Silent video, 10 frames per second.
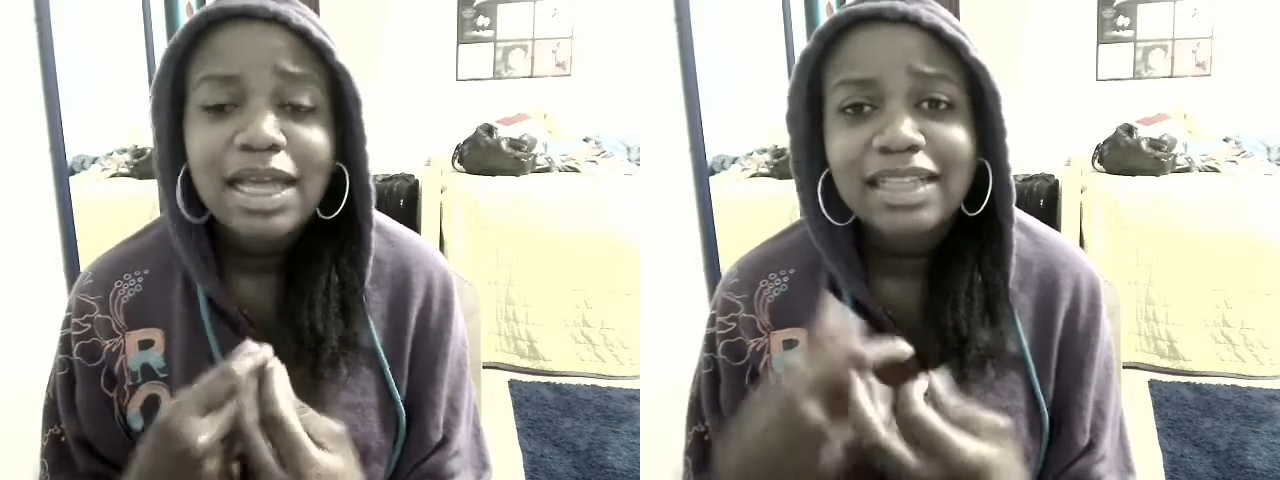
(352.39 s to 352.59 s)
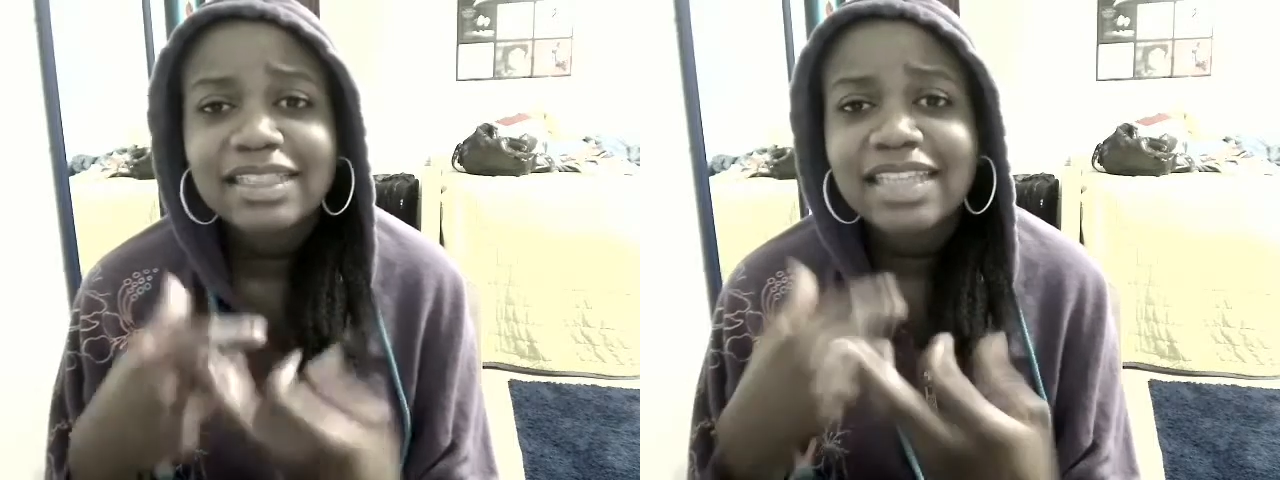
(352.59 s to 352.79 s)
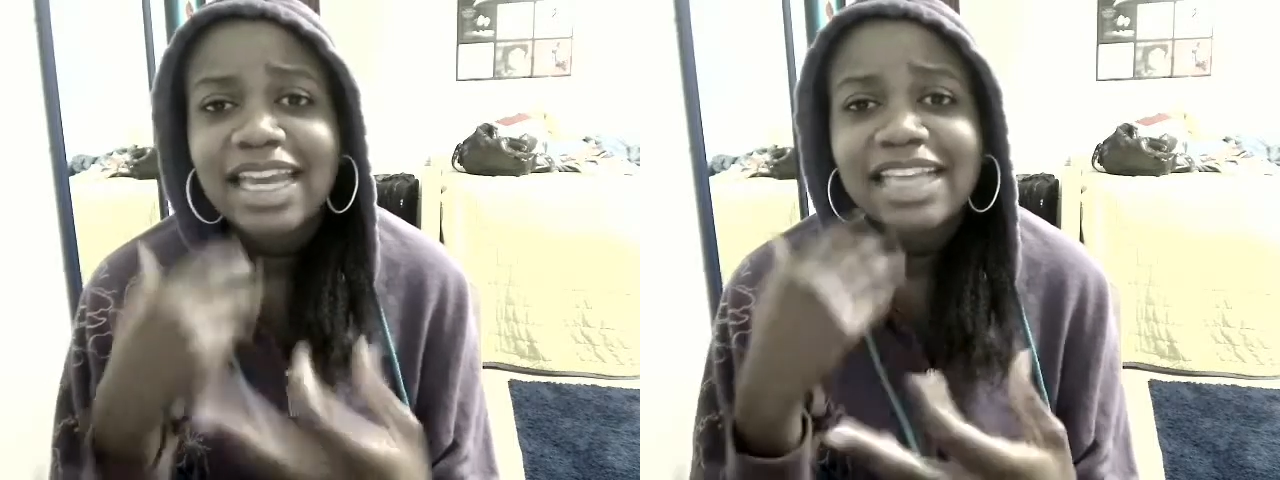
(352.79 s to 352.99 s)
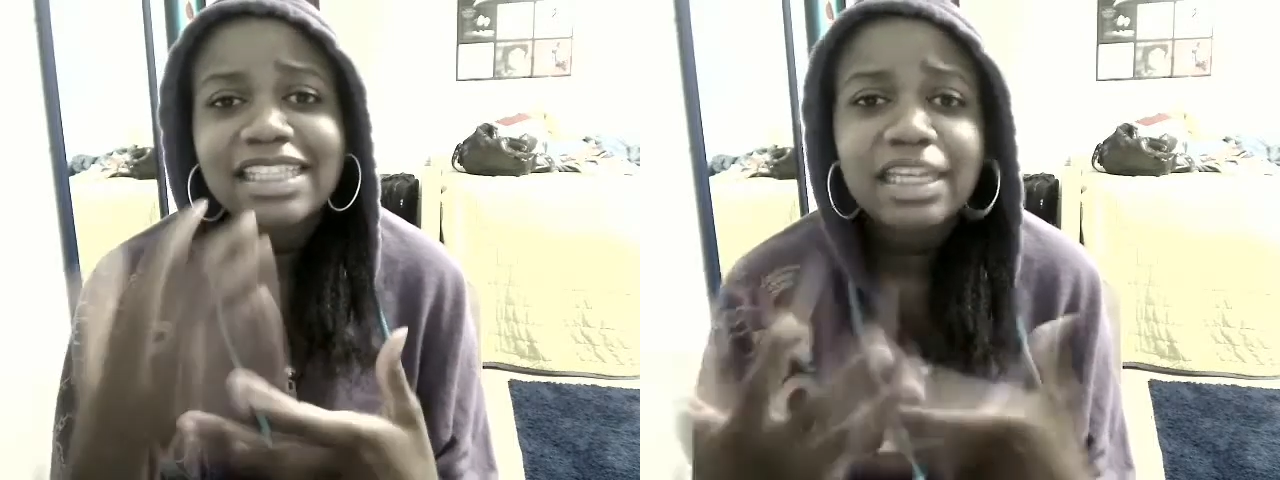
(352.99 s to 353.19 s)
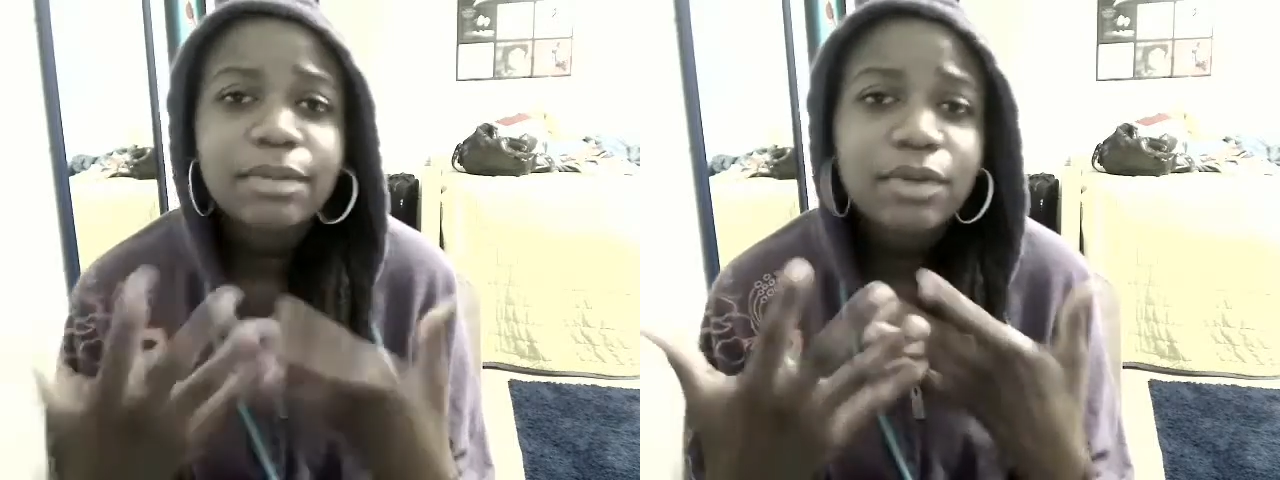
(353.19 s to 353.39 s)
Let's take
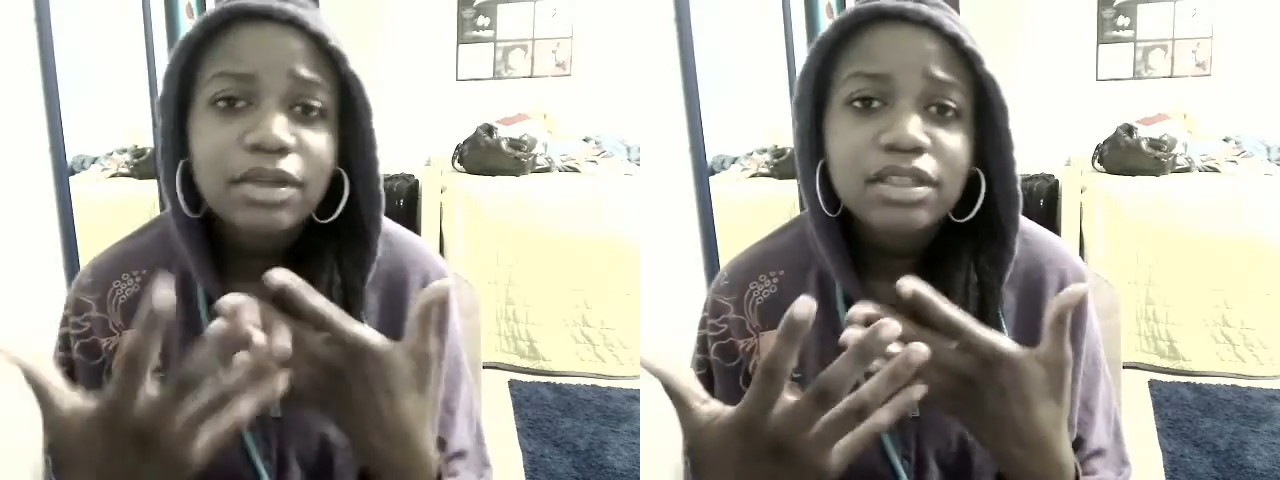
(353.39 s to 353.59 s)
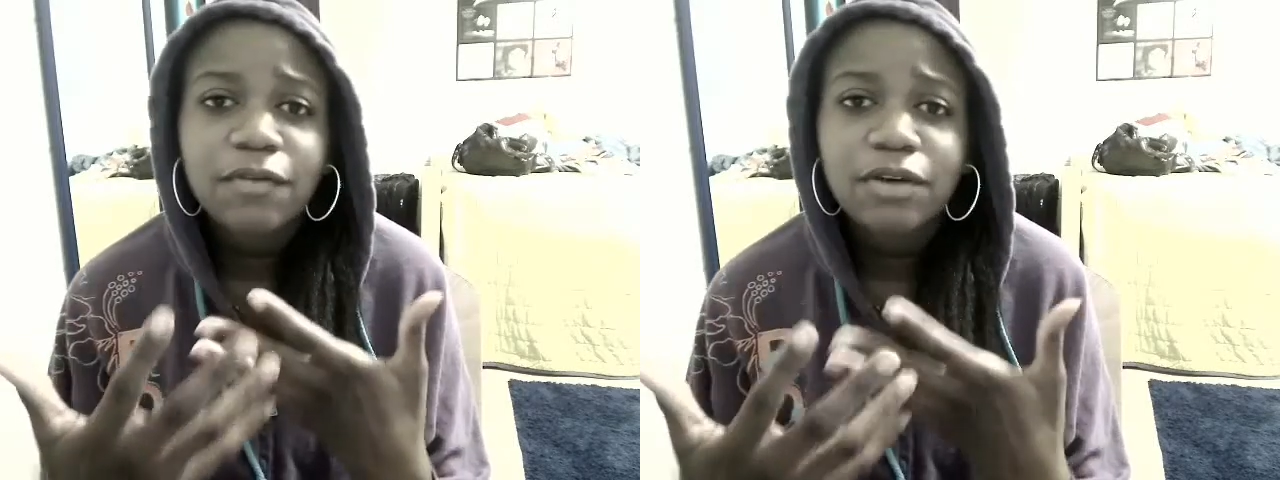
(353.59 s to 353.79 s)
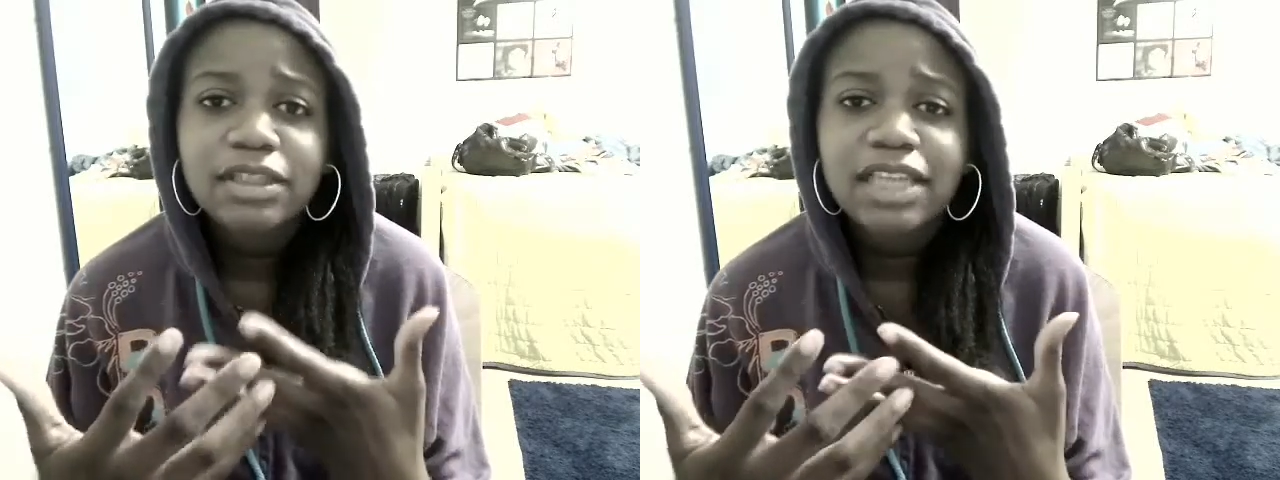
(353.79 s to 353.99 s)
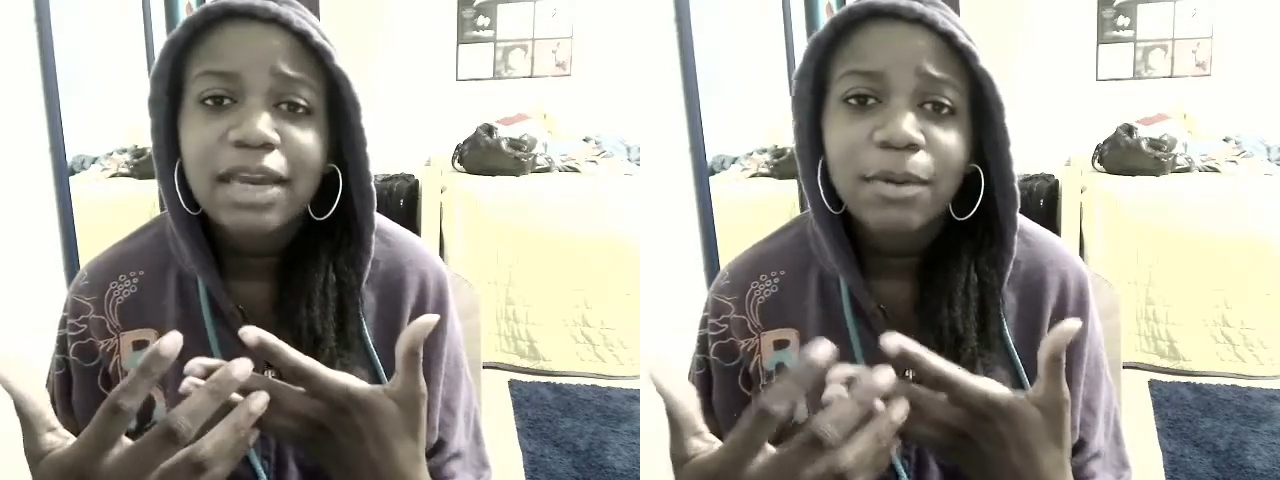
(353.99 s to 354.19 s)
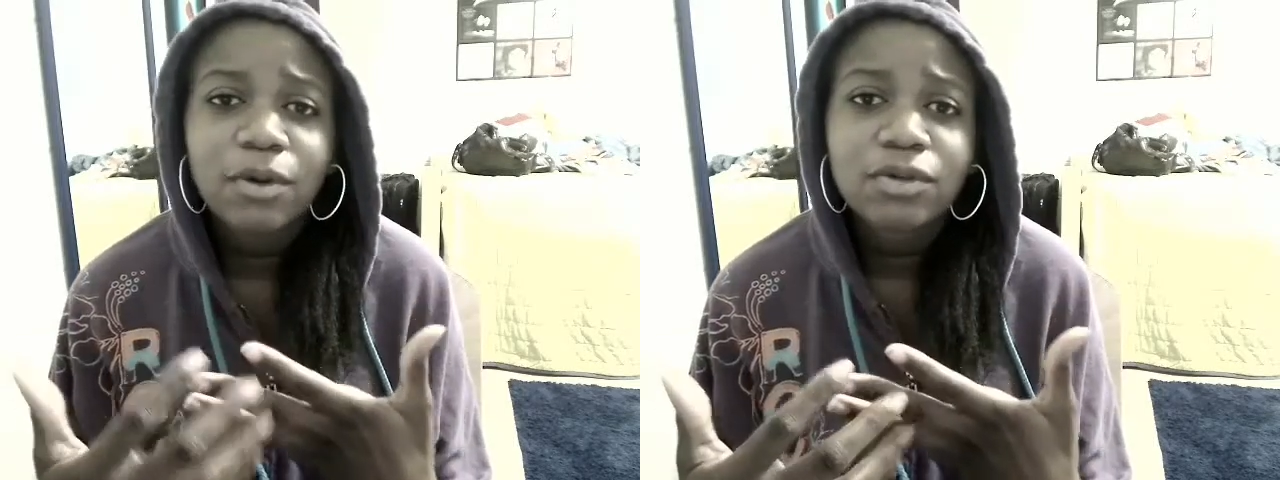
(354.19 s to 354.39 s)
Zebras, for
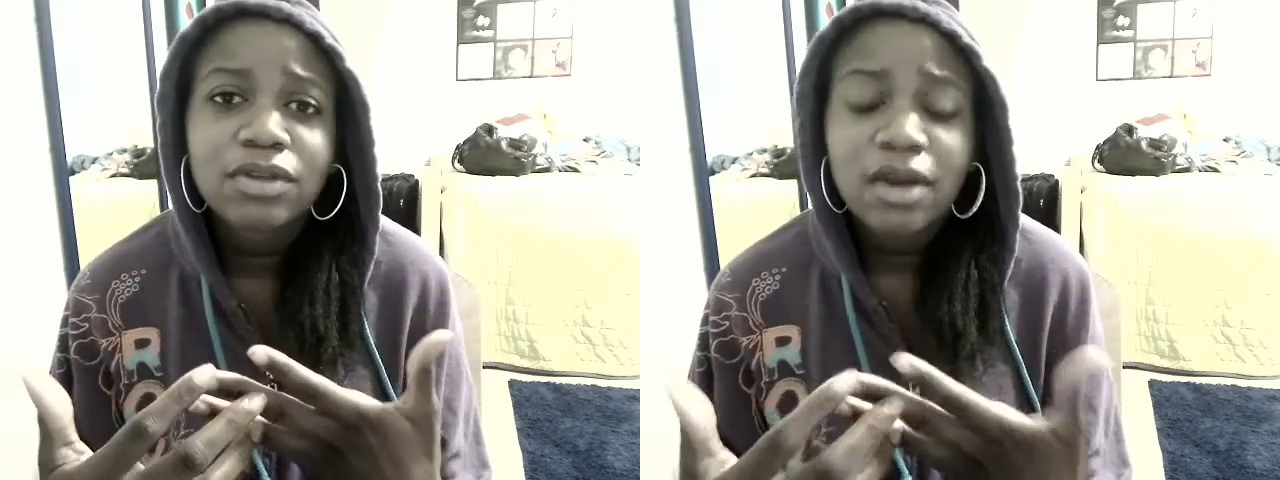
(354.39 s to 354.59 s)
example.